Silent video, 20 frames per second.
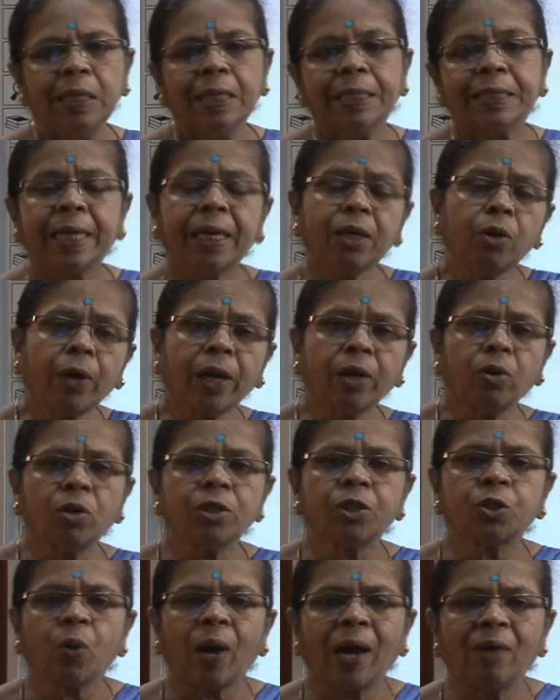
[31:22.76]
Then you can
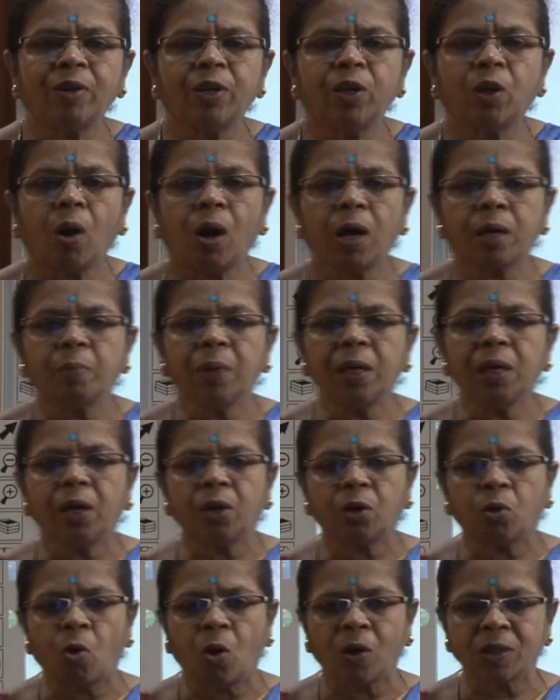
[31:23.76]
also have a normal
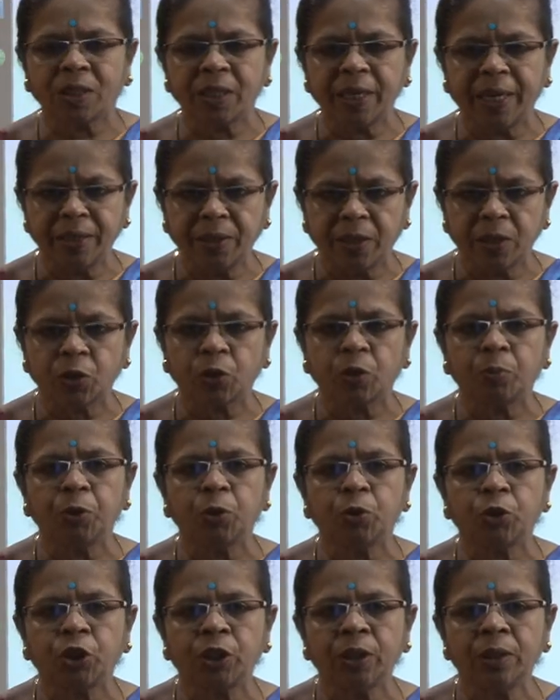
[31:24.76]
or Gaussian
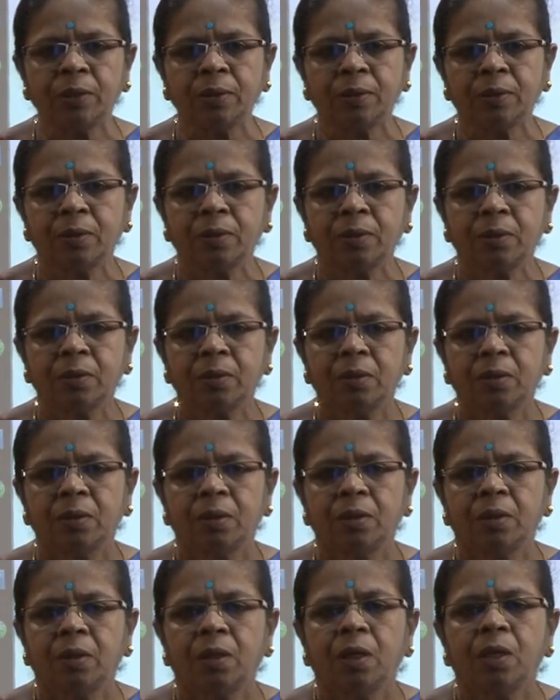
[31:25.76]
distribution.
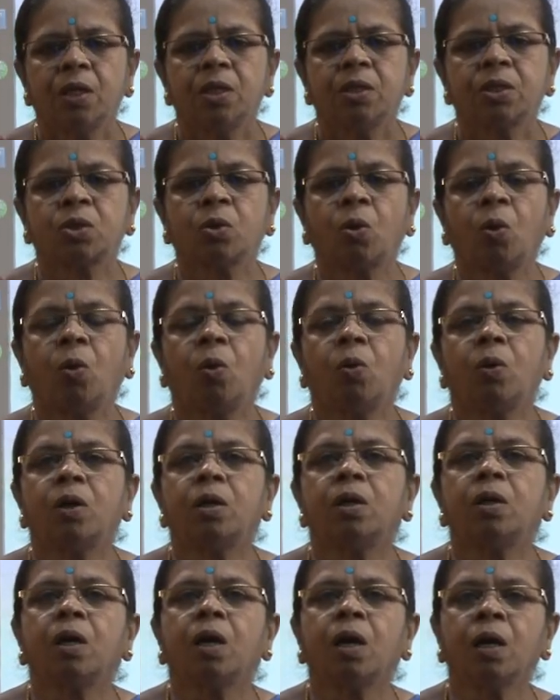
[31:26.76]
So
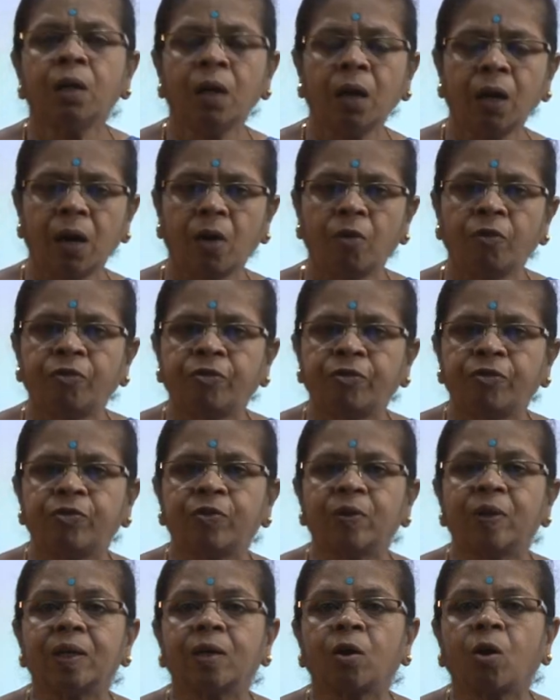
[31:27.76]
a lot
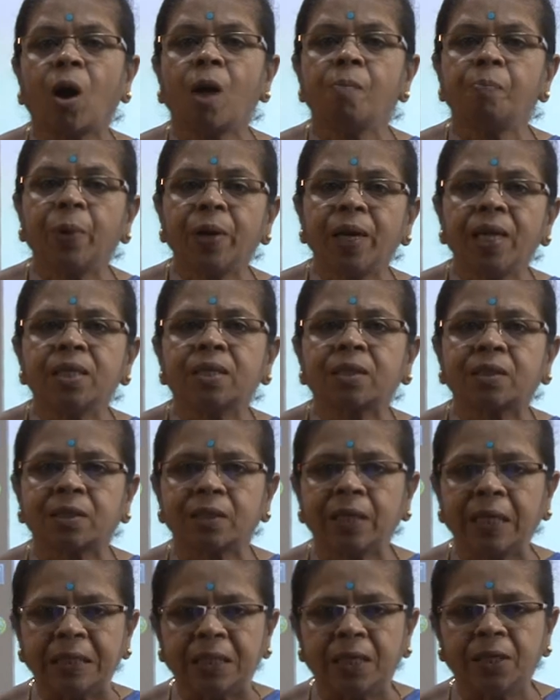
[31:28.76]
of components
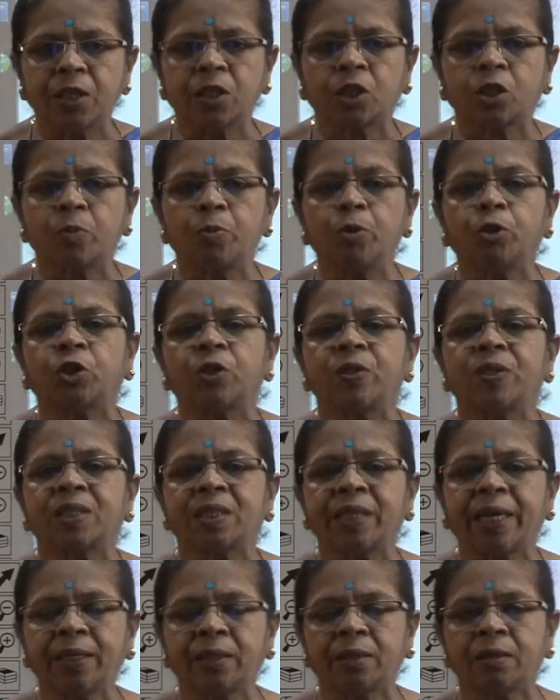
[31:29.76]
in the distribution
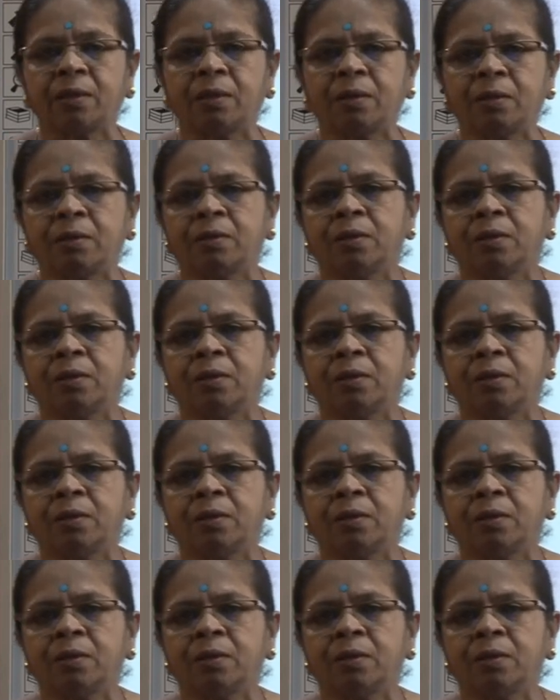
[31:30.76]
sector